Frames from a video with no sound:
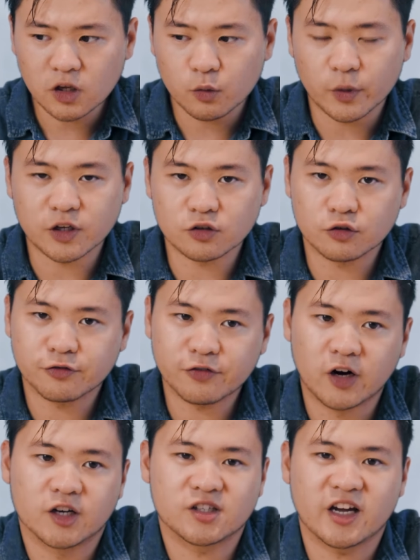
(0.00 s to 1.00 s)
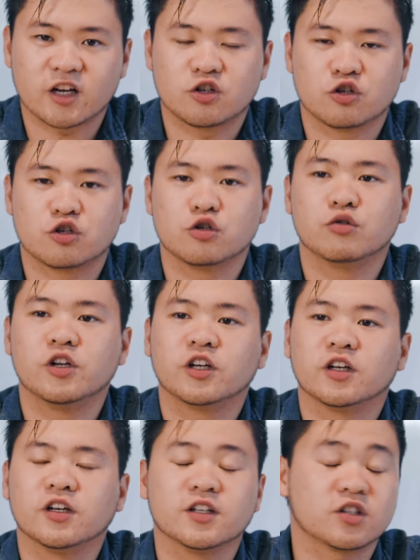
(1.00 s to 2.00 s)
When you do fast action
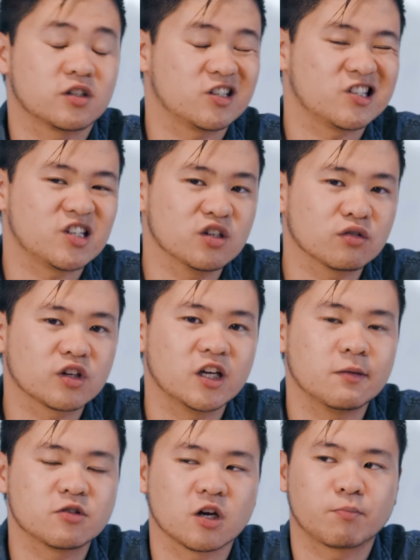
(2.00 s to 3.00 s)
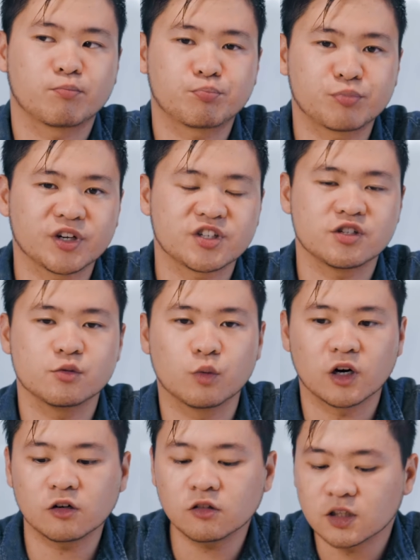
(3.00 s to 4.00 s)
shooting, it still keeps up pretty
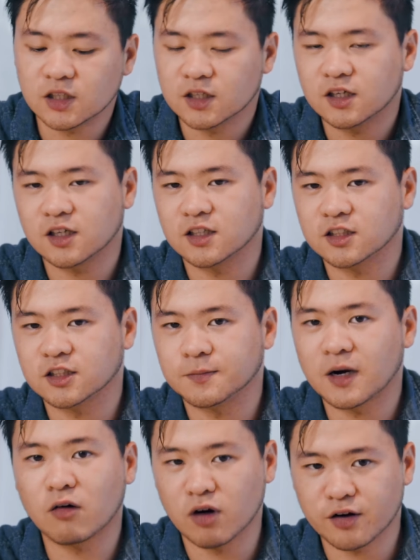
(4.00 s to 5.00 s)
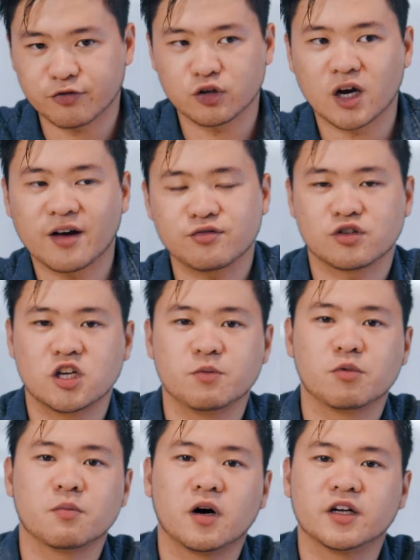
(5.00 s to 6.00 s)
well. However, you have to
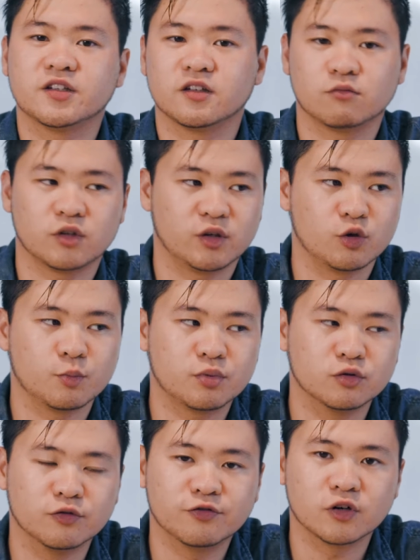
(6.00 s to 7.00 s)
keep in mind that when you pull